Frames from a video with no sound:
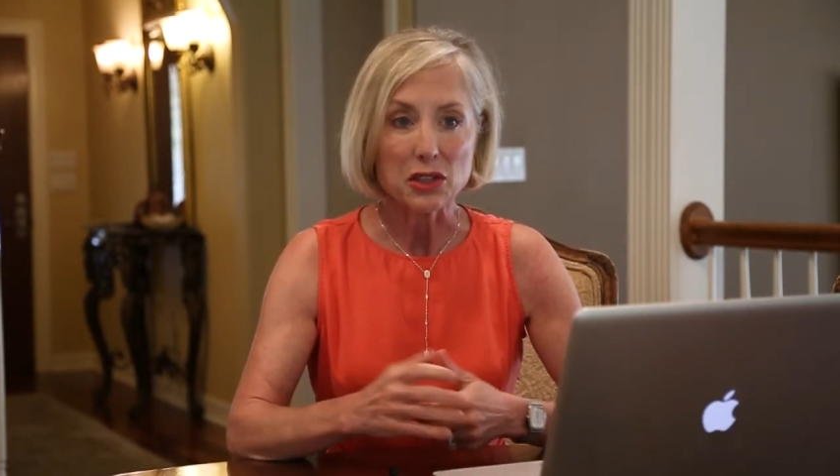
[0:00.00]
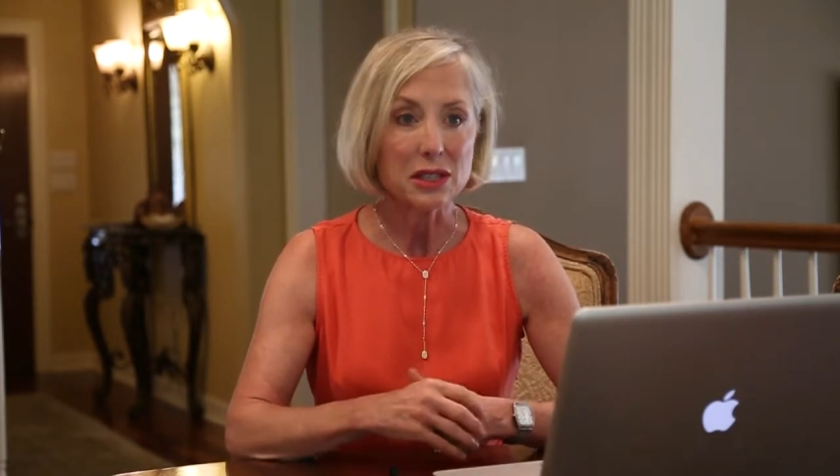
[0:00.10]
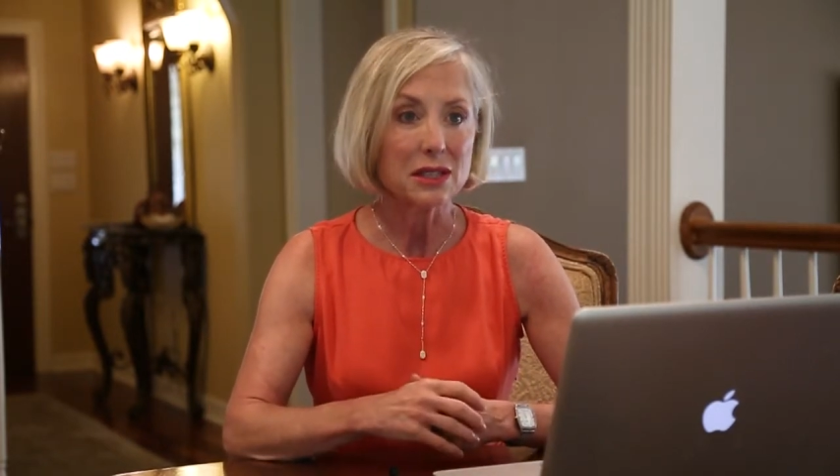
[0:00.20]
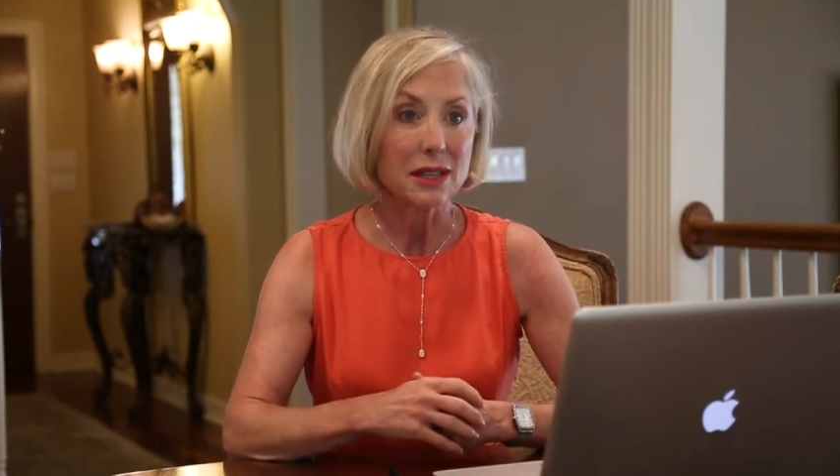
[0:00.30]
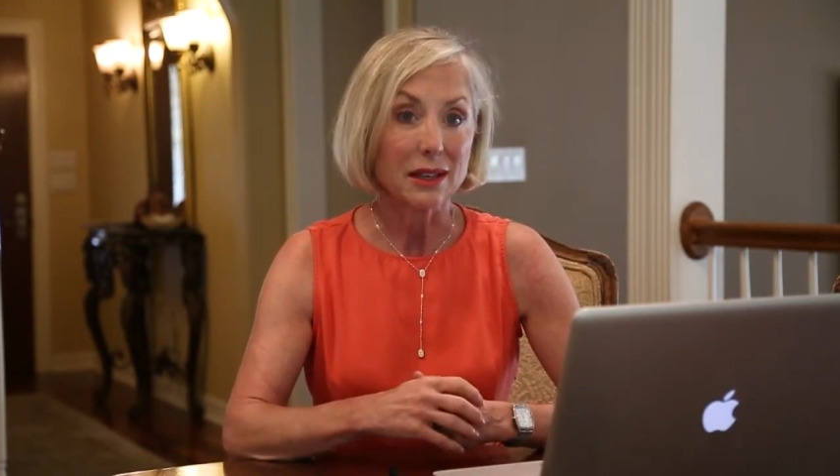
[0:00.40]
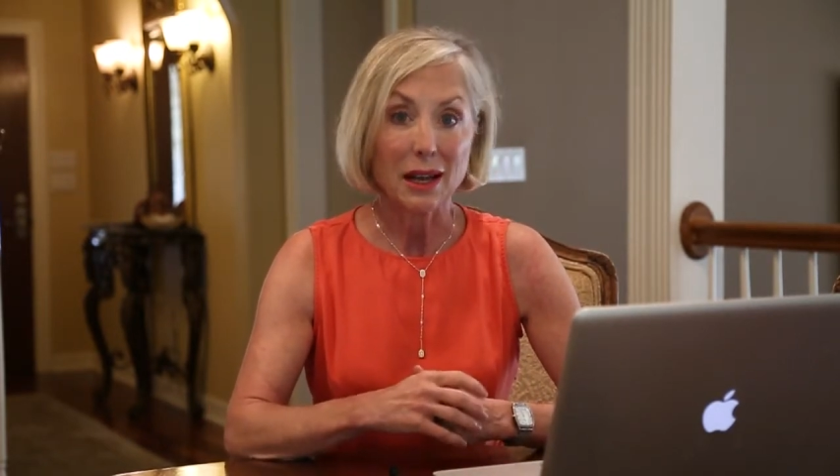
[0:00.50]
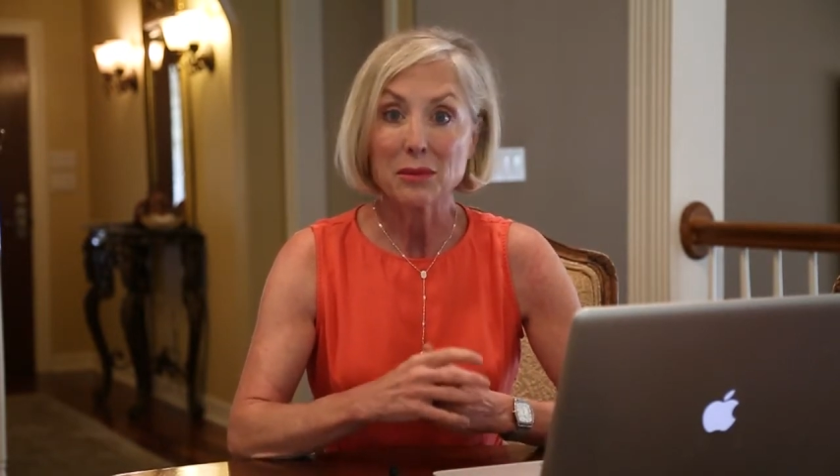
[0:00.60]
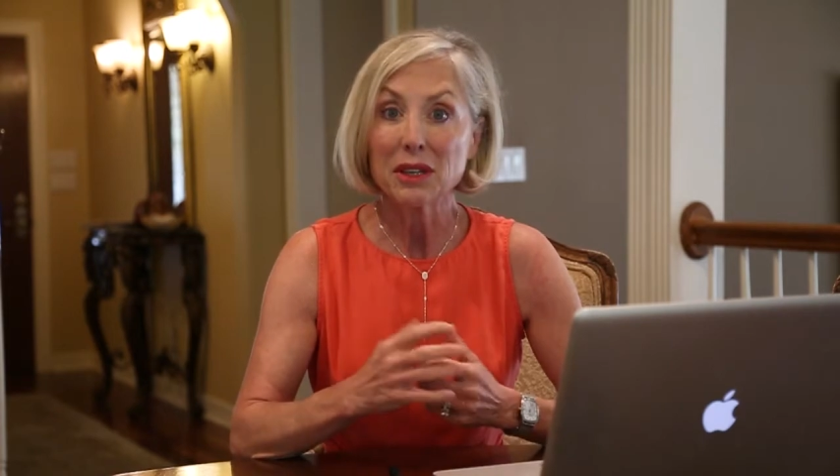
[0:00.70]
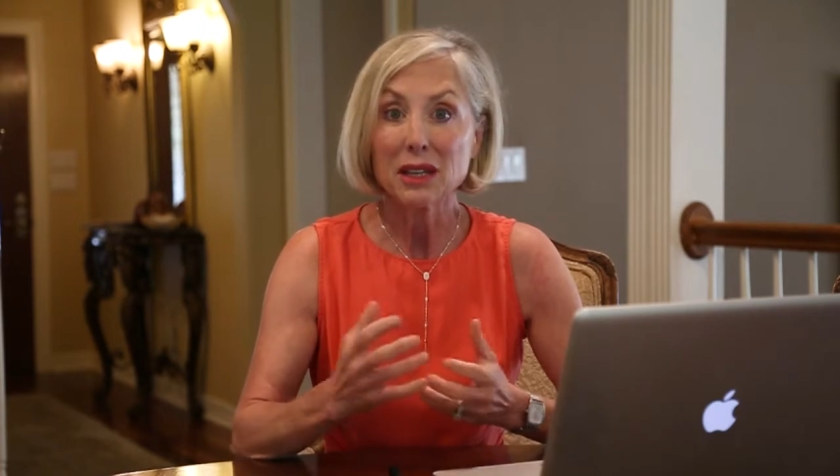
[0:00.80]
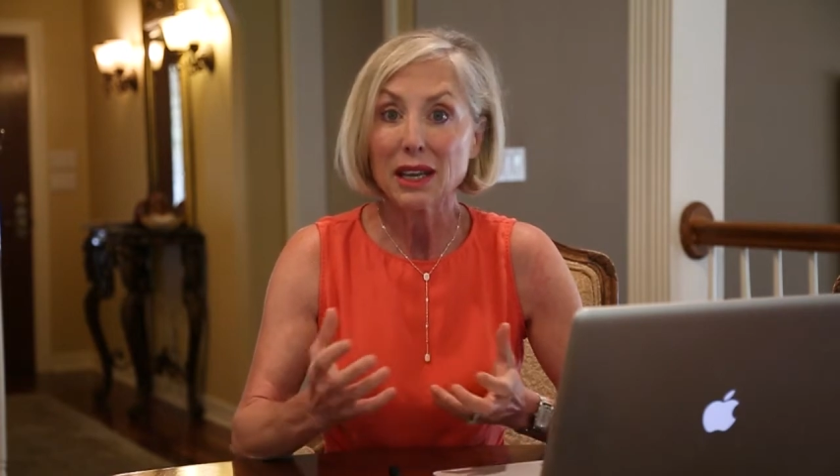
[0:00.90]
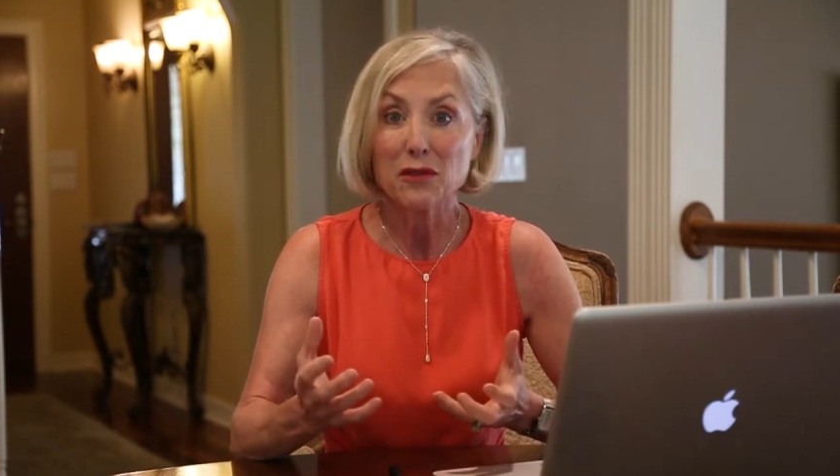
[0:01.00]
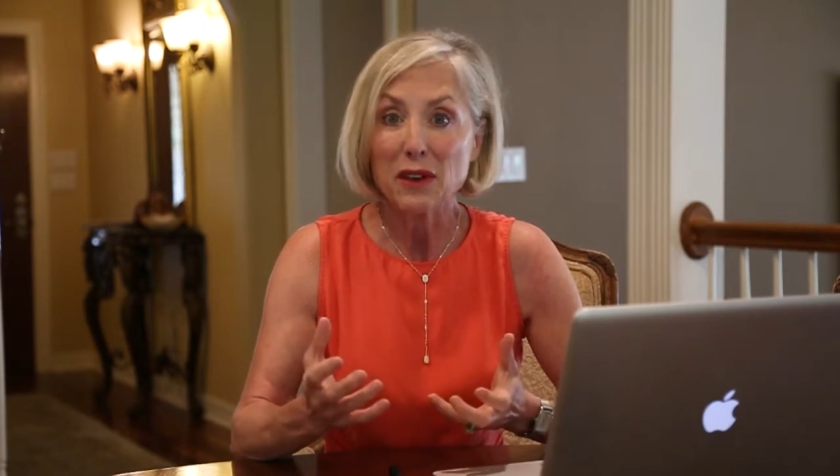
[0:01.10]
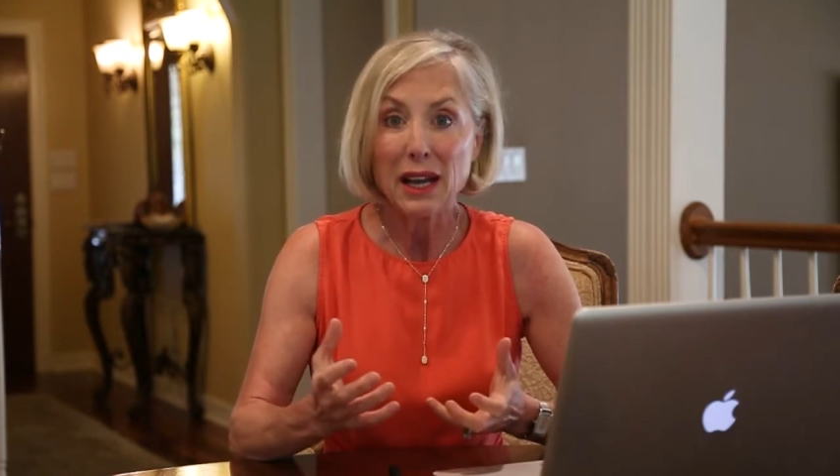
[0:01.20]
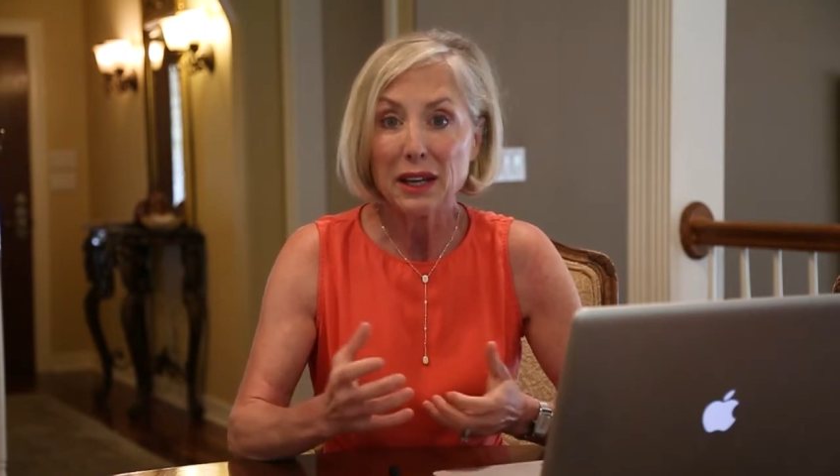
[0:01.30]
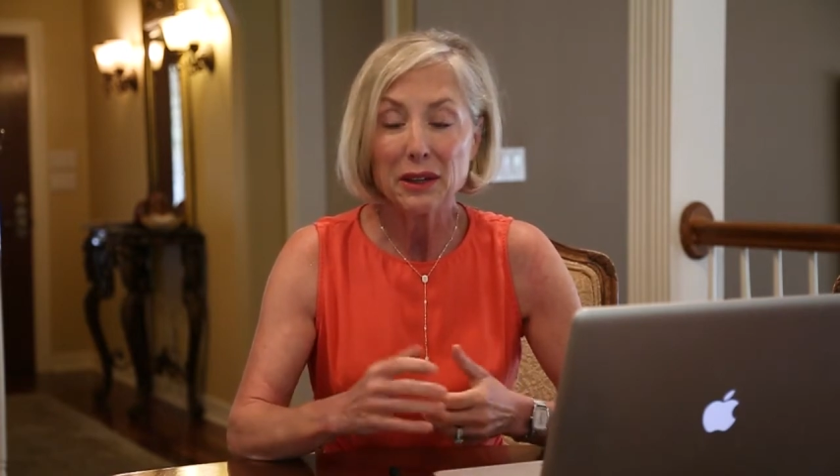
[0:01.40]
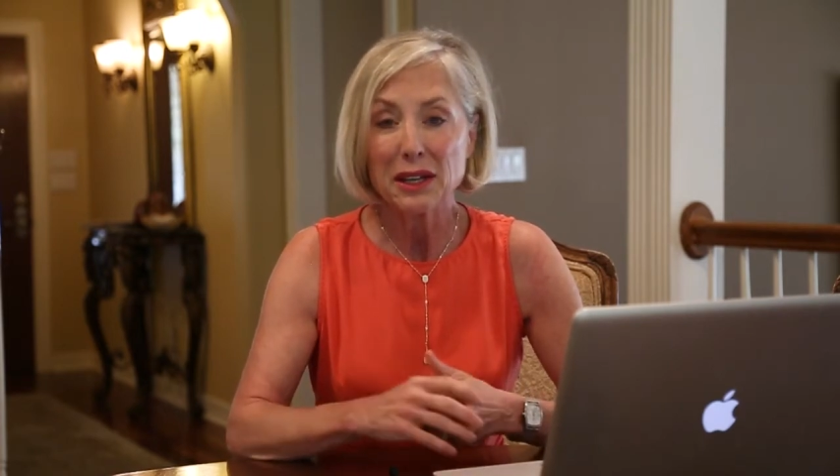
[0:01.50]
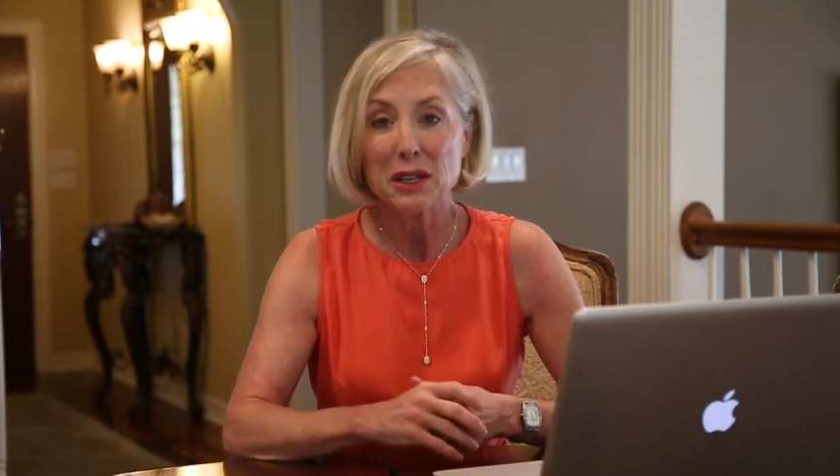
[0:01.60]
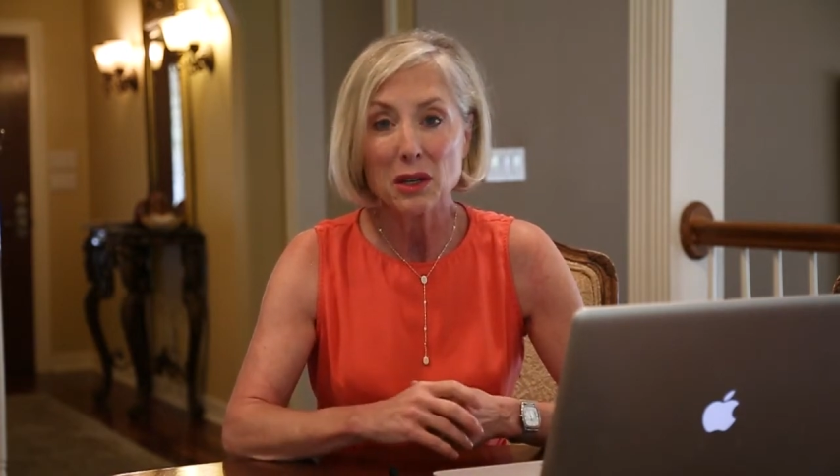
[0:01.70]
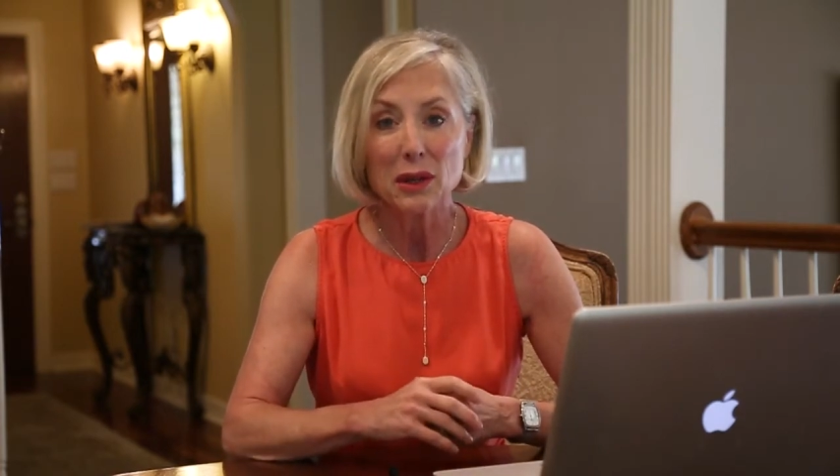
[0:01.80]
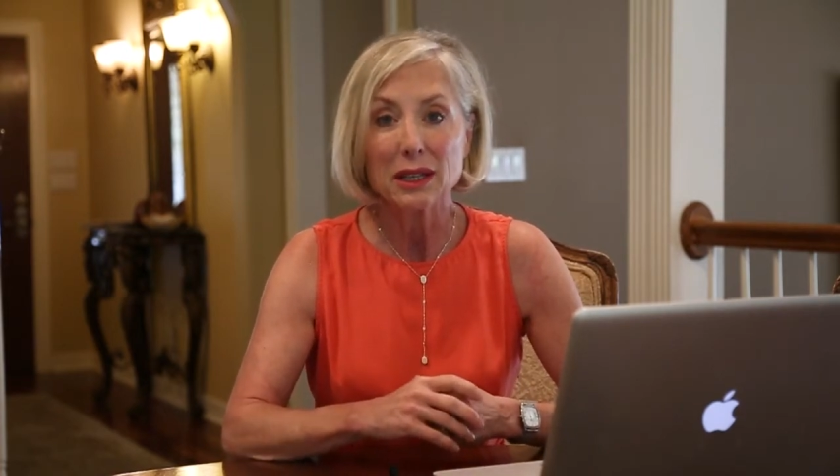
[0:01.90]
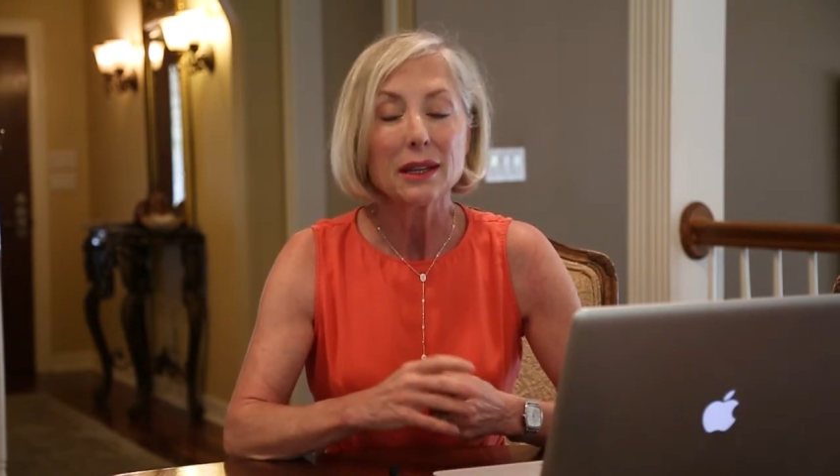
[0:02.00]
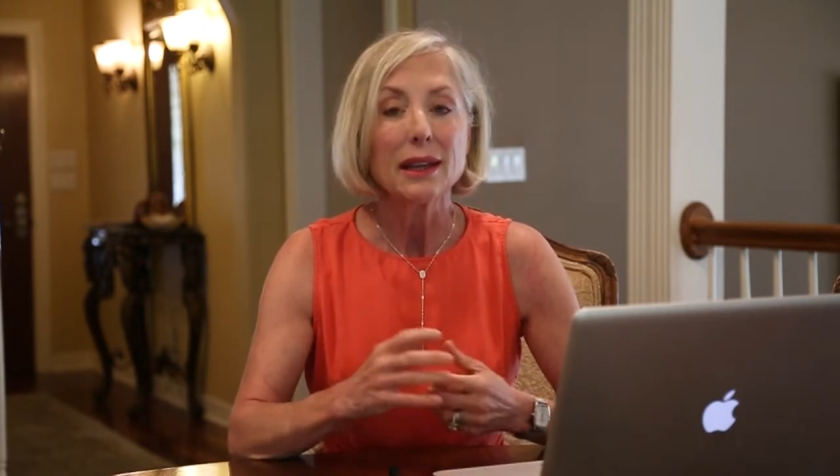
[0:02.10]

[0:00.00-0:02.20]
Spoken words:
She said, I'm going to get fired, I know it.